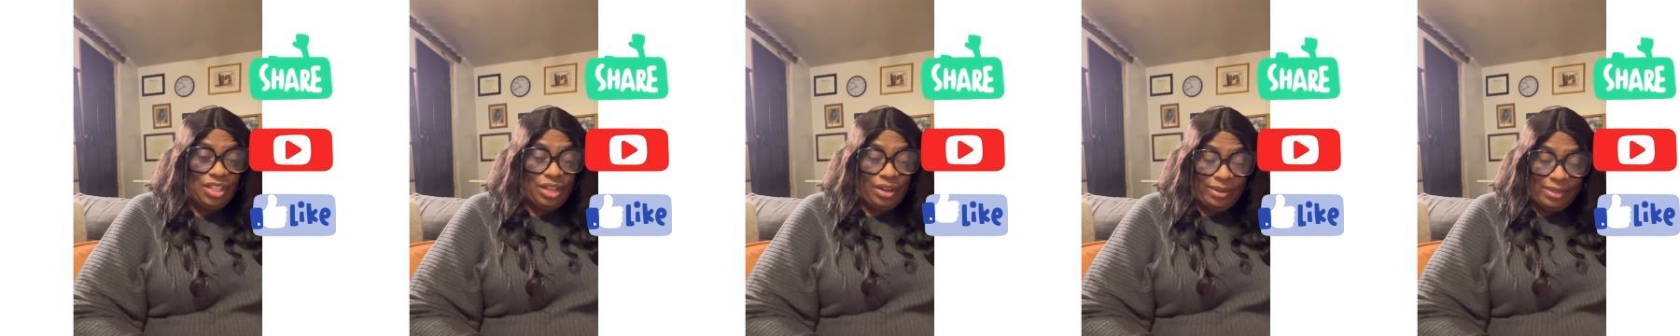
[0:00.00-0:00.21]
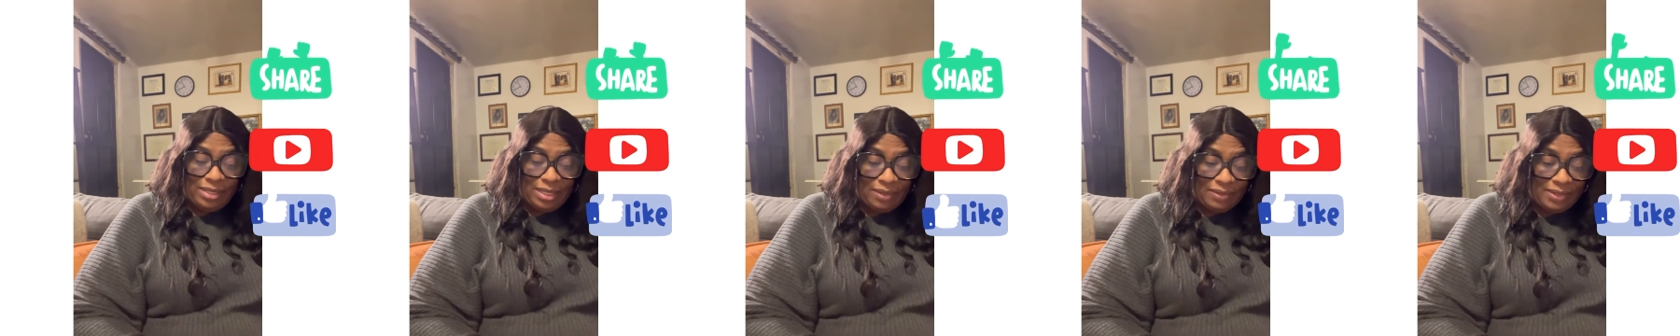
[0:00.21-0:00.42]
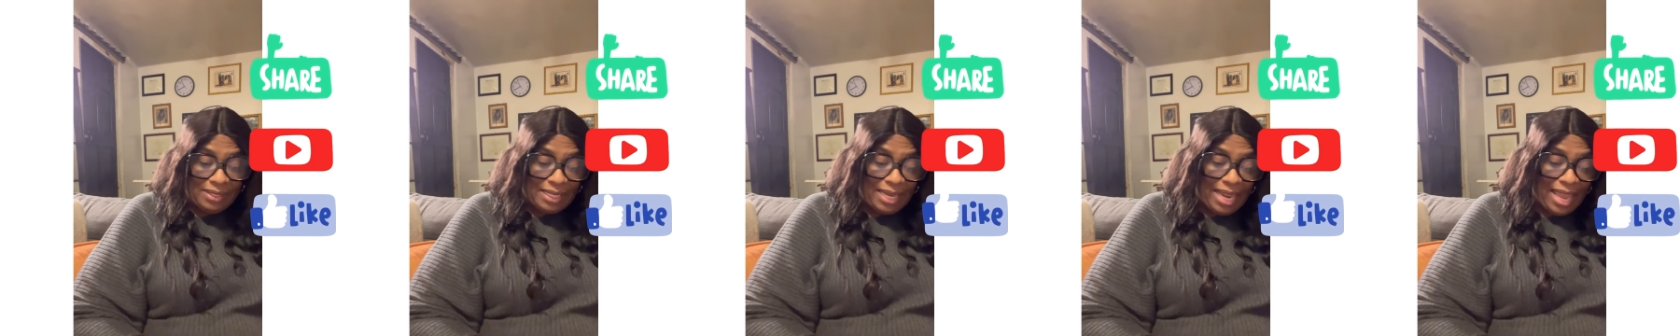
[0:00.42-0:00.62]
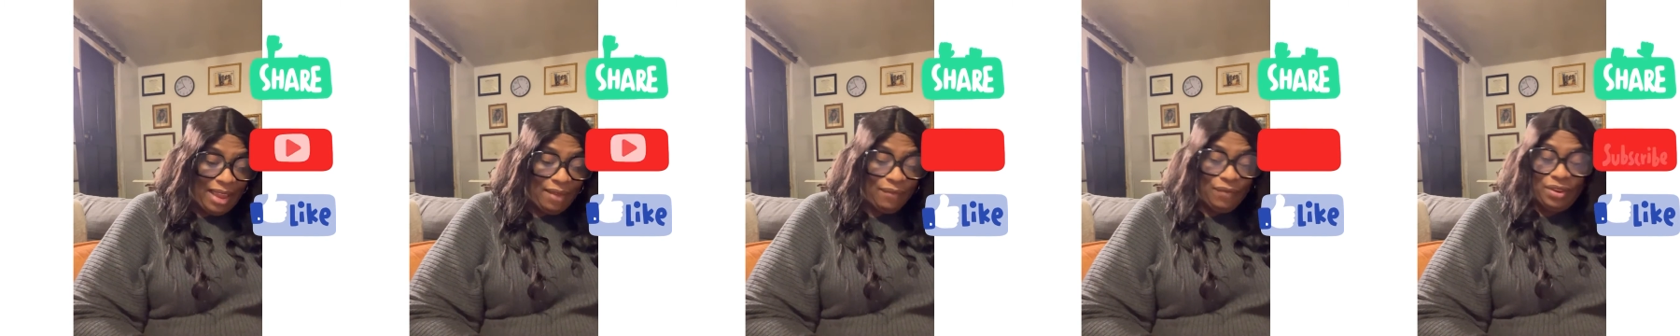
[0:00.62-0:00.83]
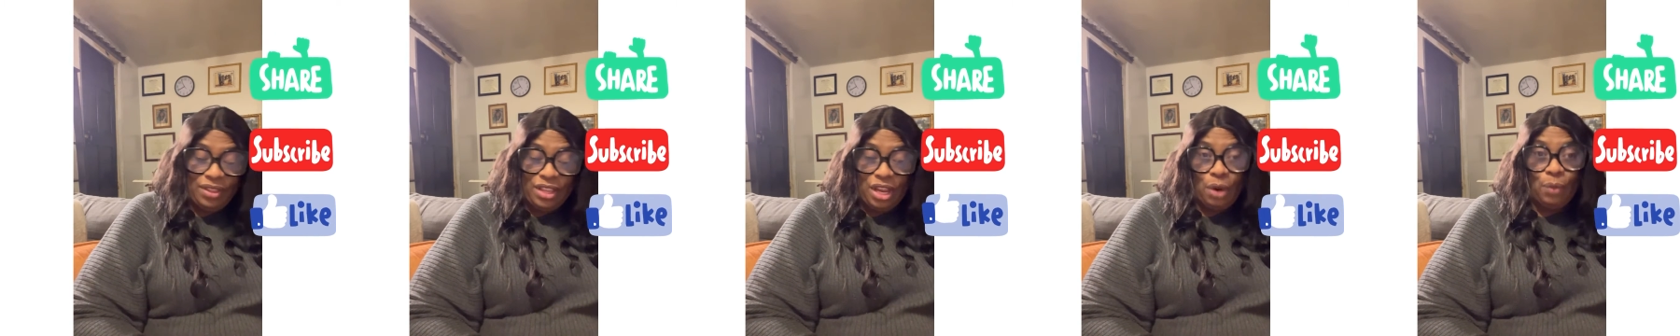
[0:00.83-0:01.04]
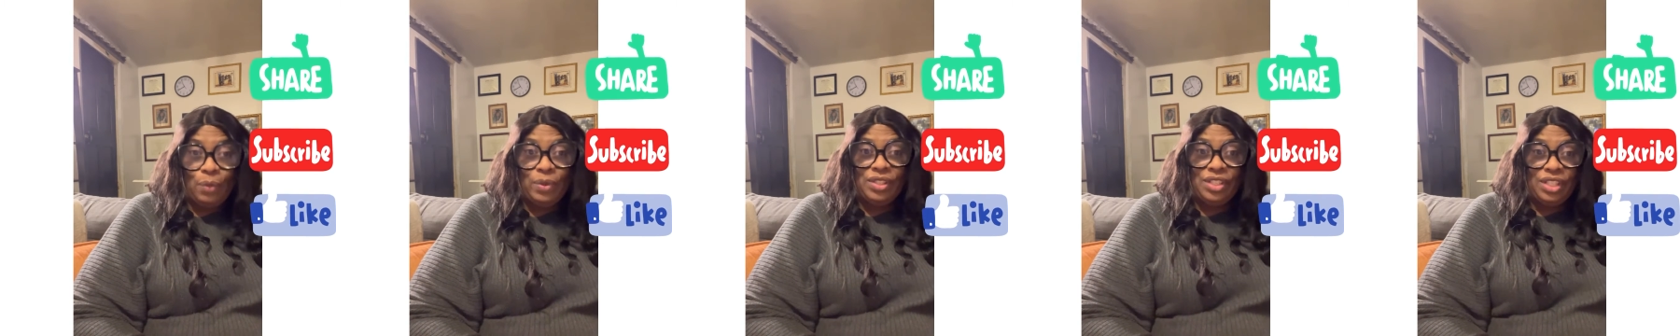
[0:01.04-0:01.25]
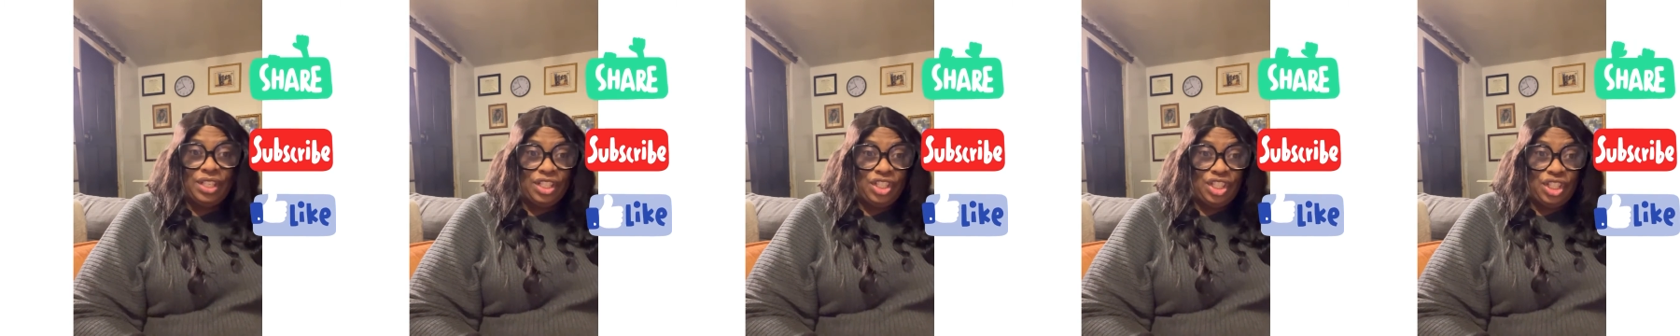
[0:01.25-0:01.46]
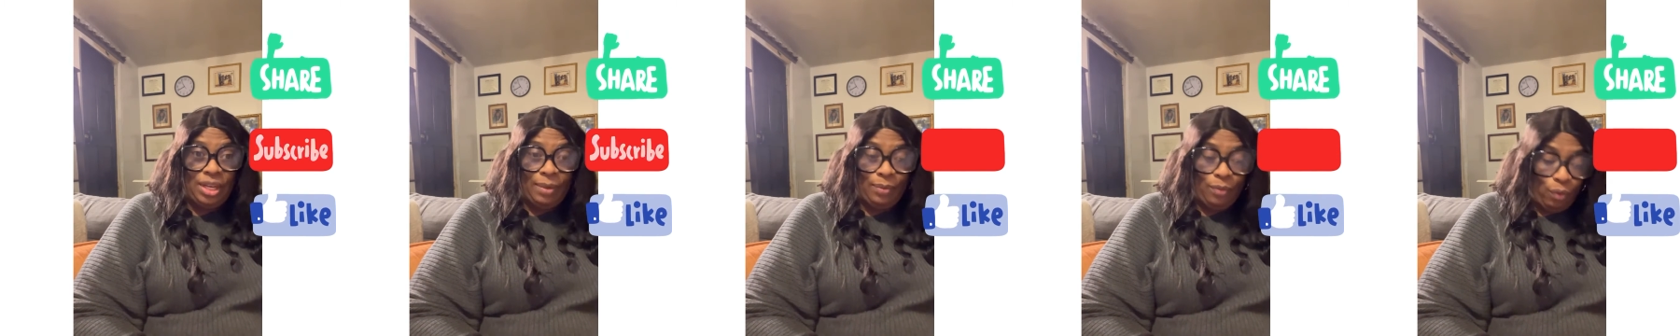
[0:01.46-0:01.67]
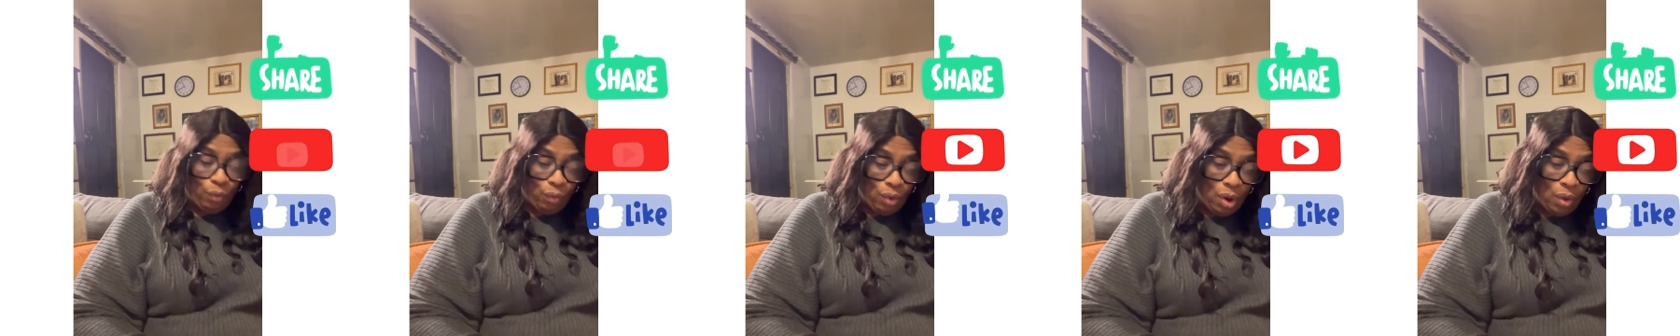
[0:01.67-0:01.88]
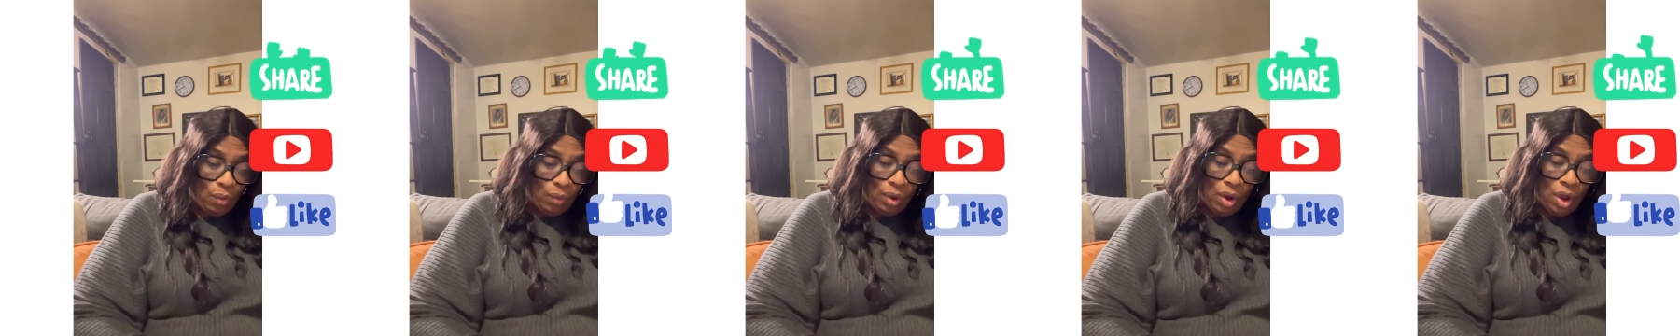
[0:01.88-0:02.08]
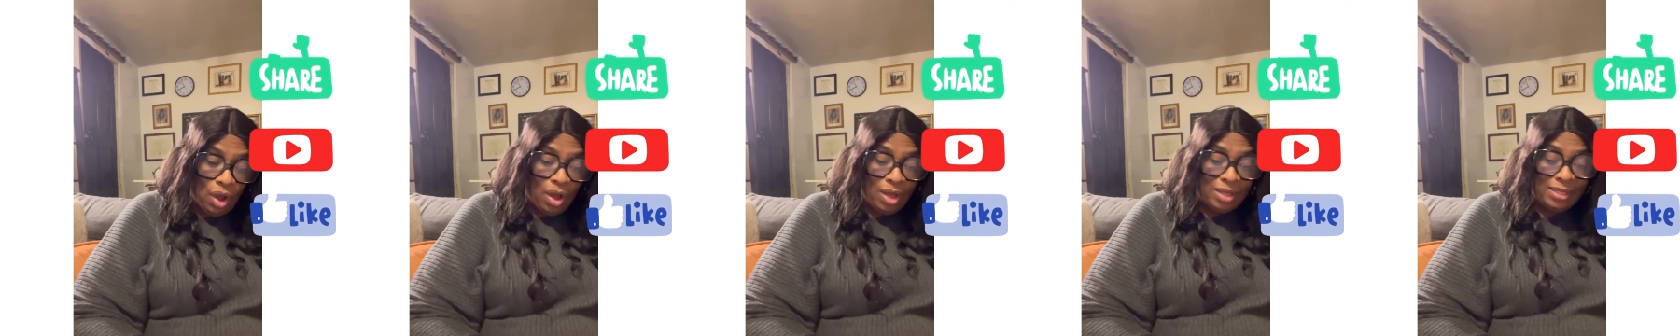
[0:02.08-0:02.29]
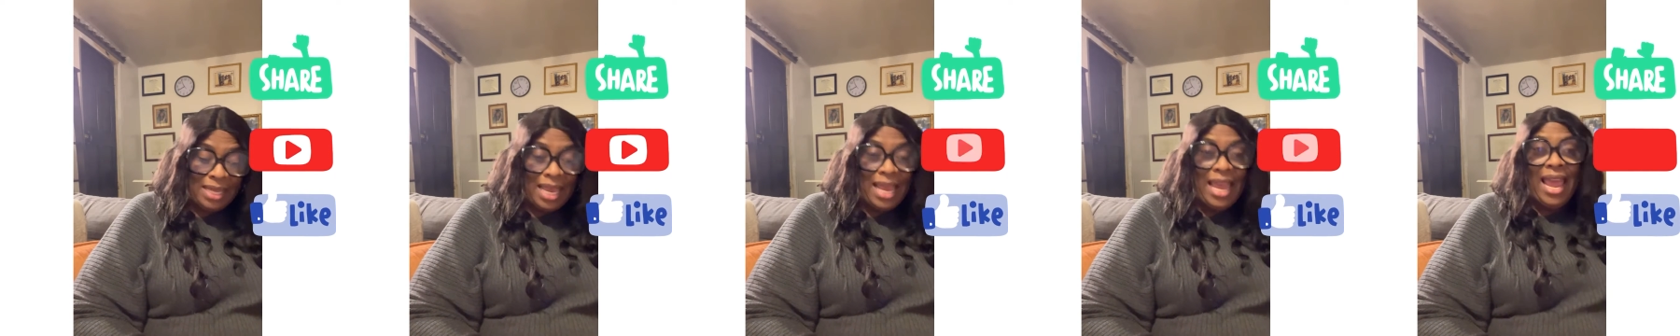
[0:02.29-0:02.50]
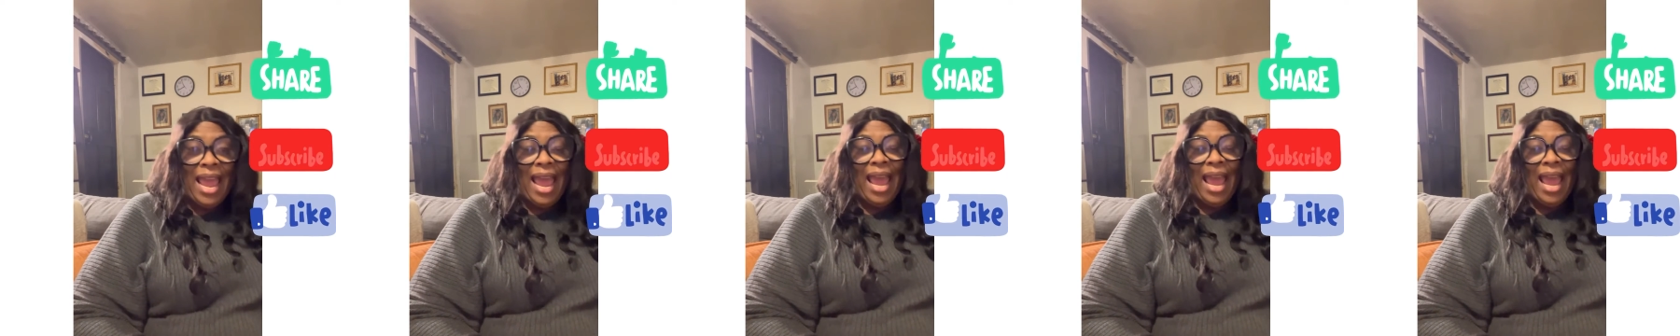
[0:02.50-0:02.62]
years of slavery, there was the Jim Crow laws.